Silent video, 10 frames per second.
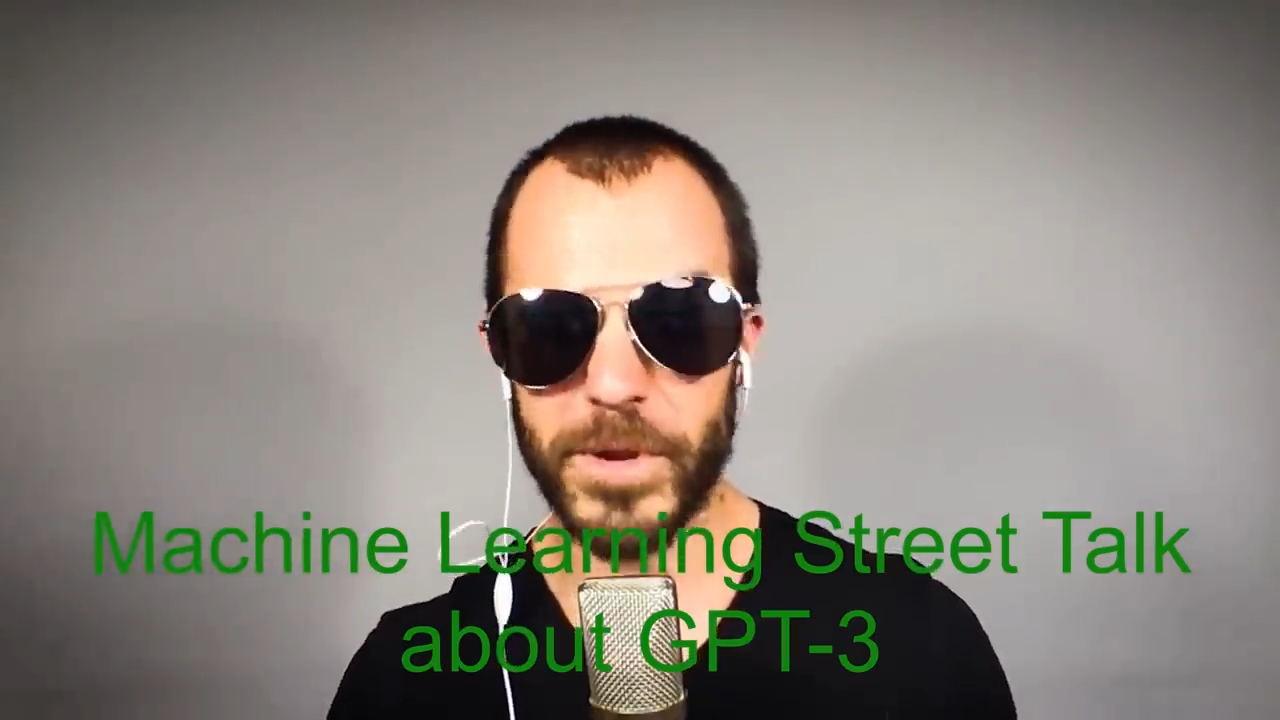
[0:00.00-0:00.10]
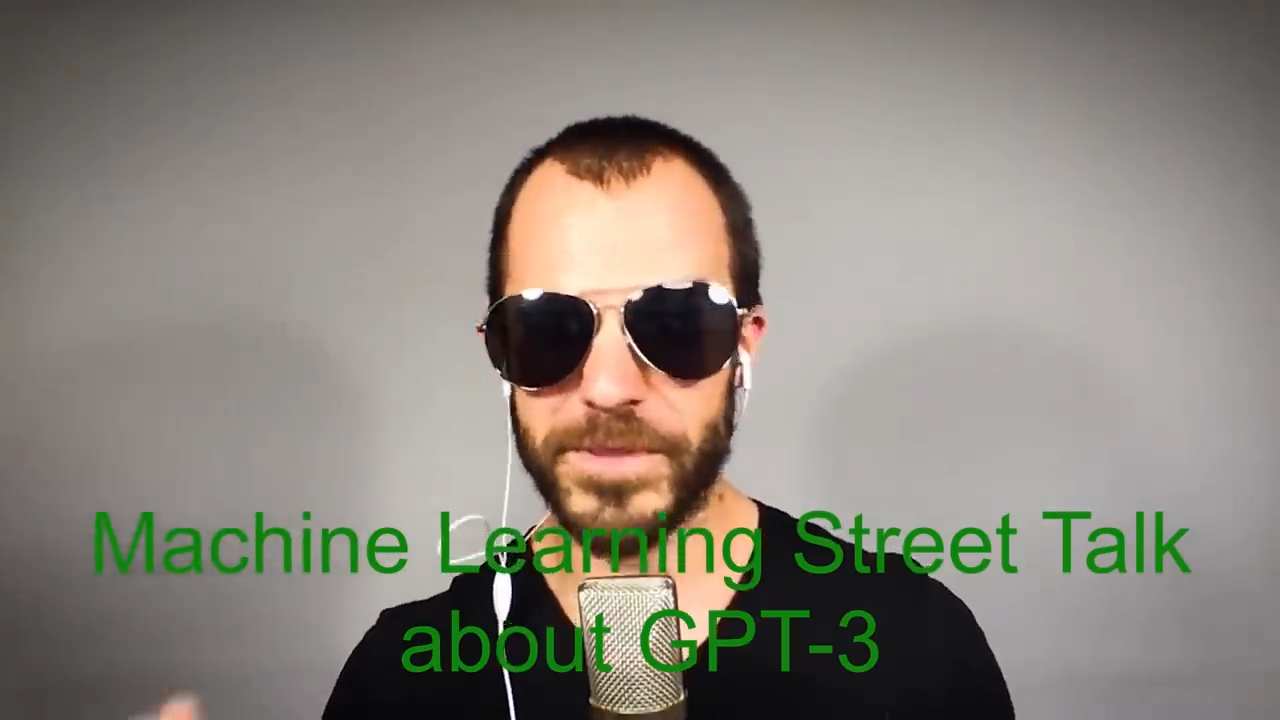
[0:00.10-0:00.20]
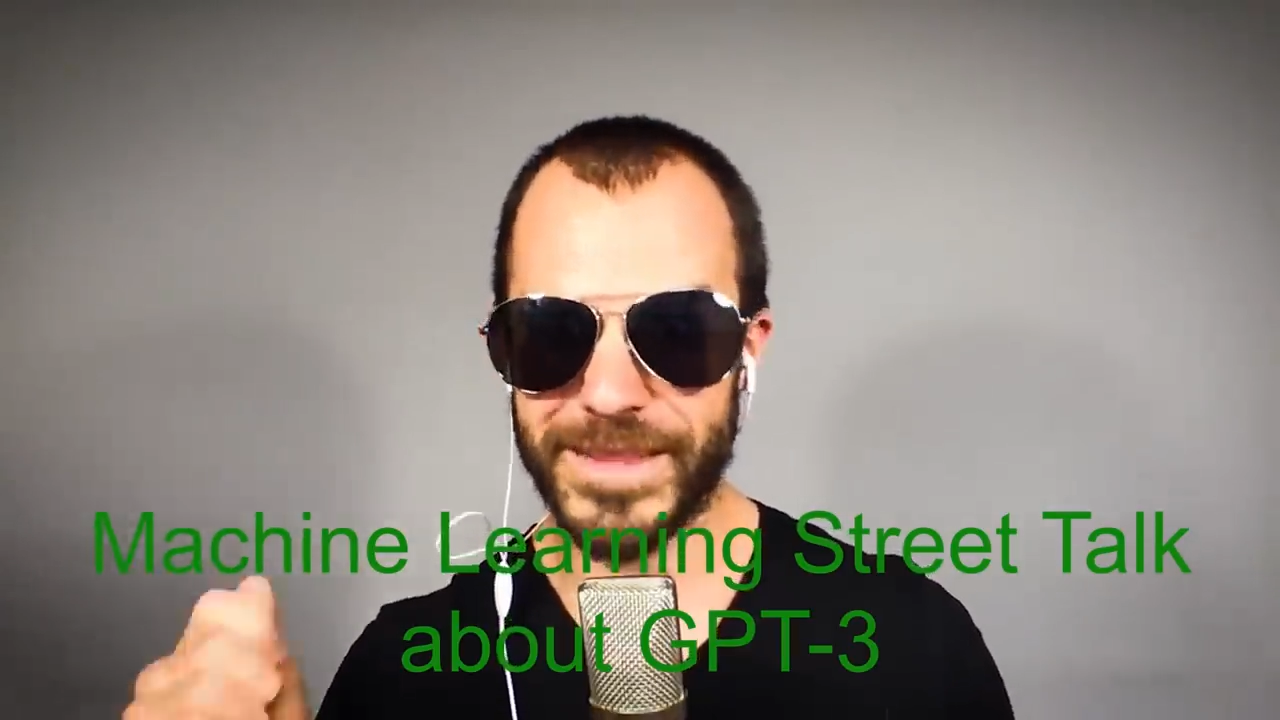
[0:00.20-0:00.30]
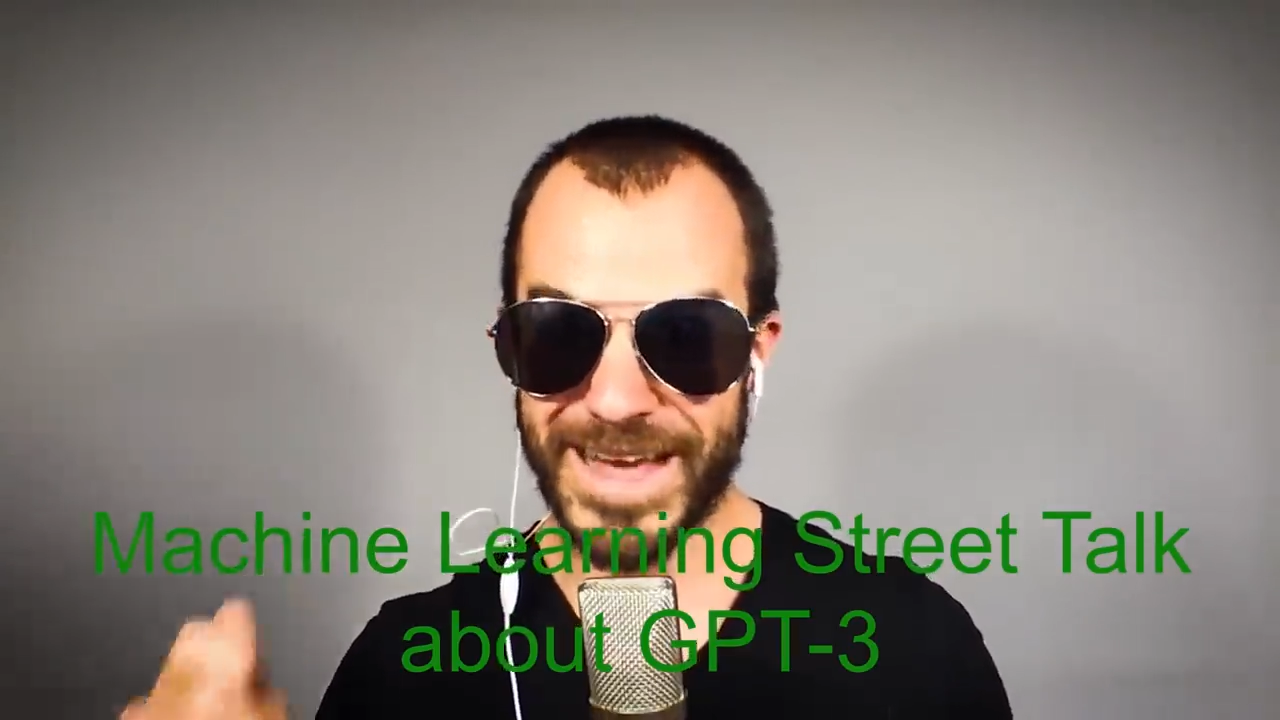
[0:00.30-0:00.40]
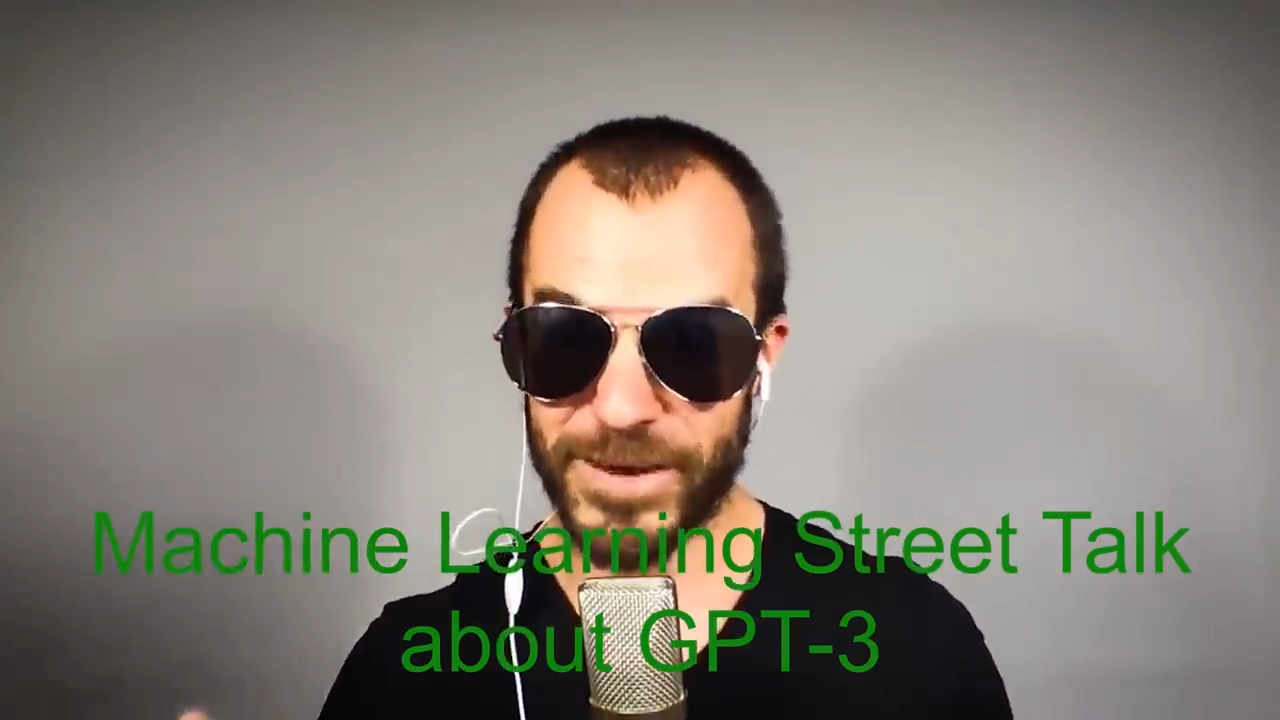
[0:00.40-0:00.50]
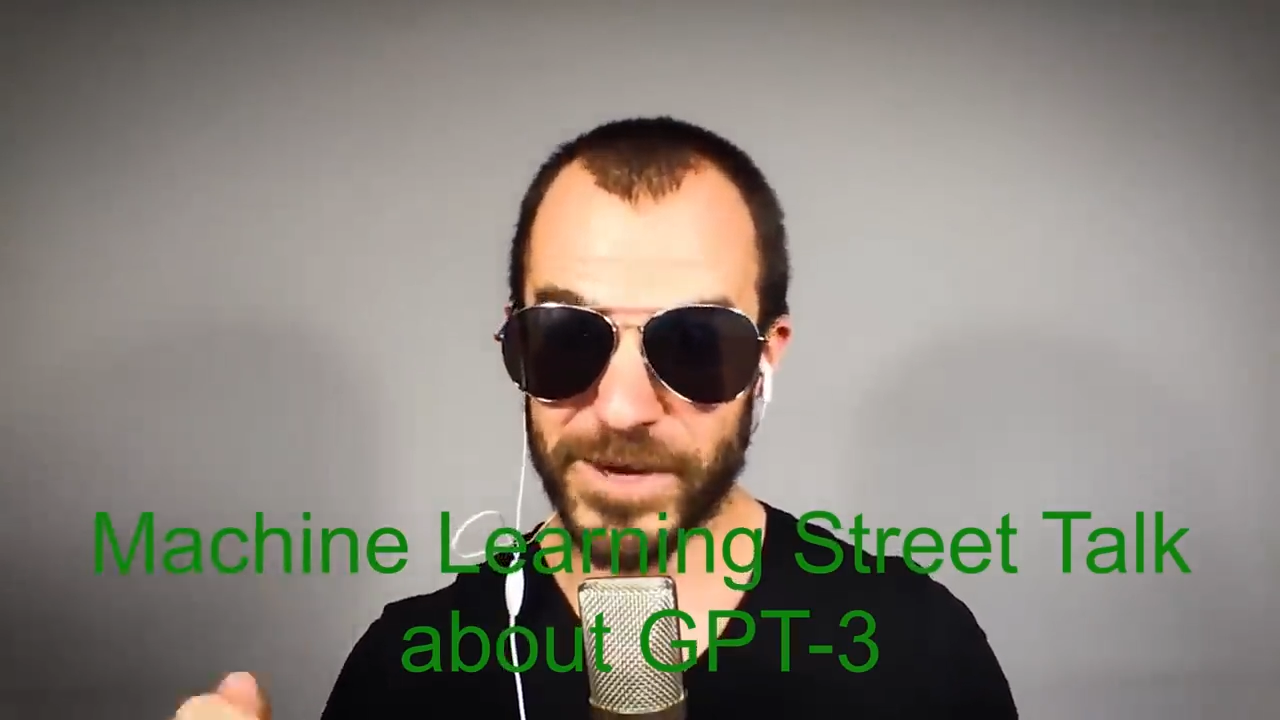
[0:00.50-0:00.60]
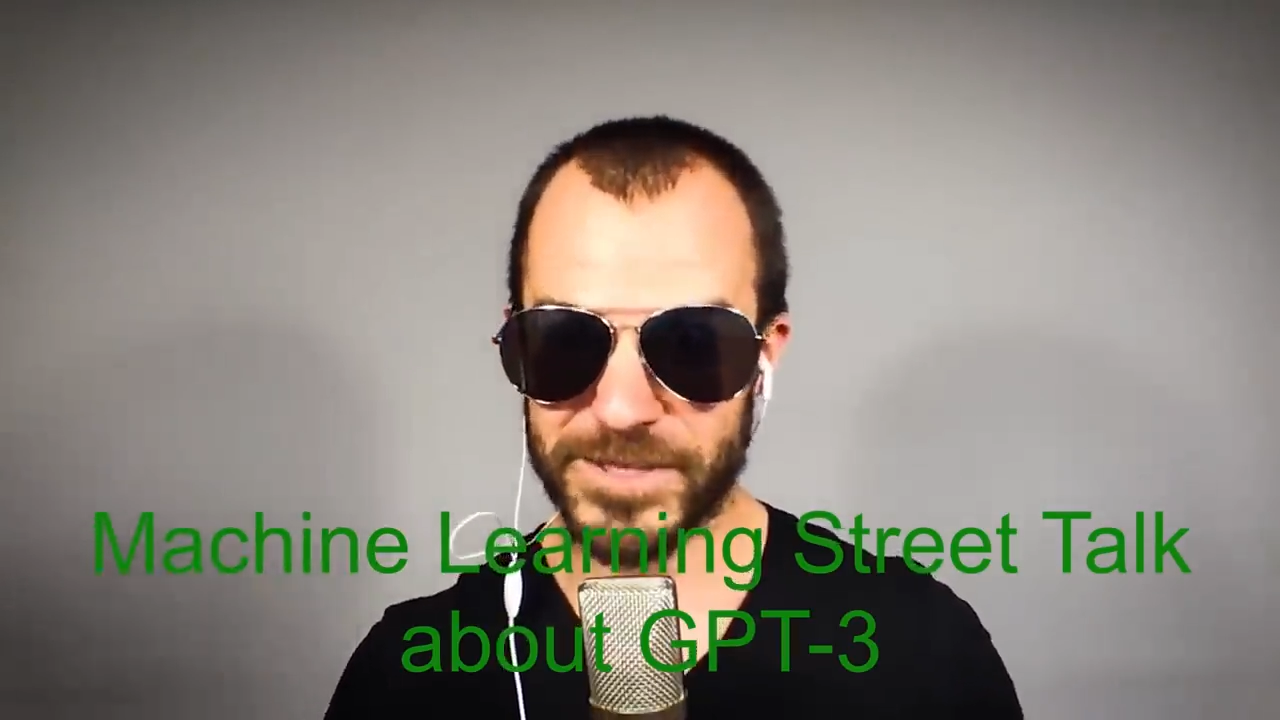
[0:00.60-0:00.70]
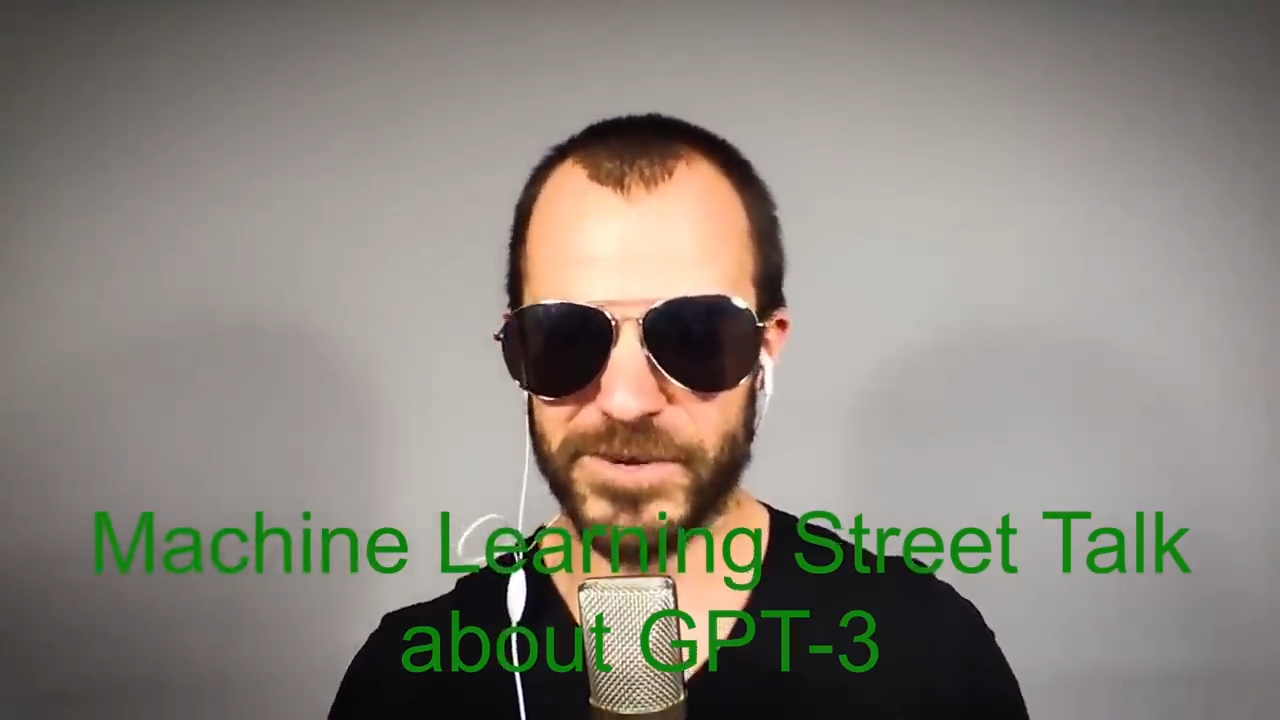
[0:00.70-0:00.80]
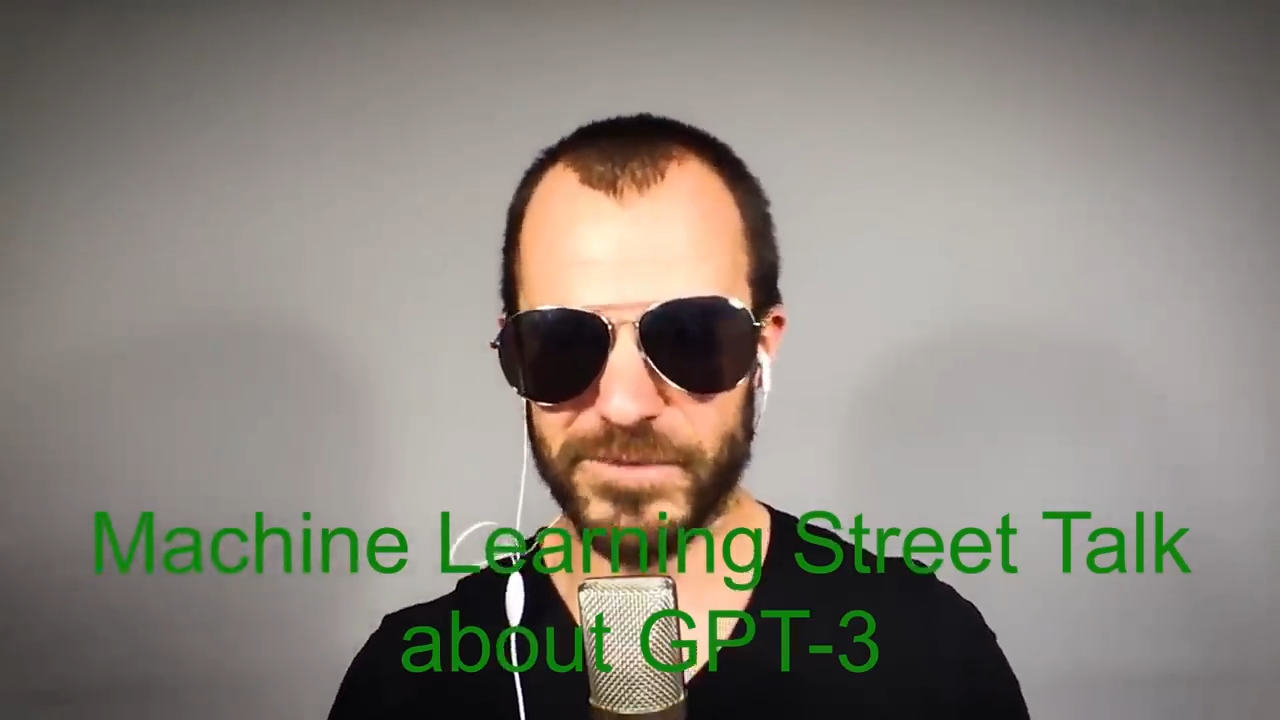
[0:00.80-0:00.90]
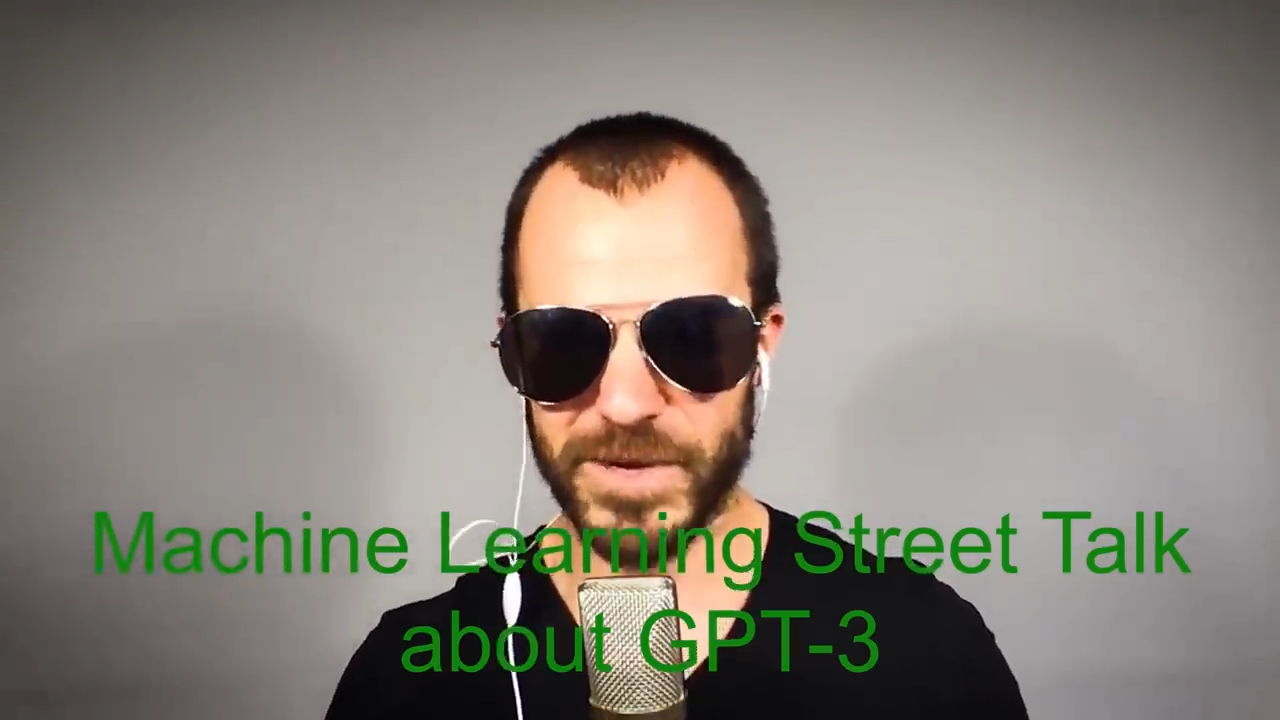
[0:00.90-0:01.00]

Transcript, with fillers: now I train my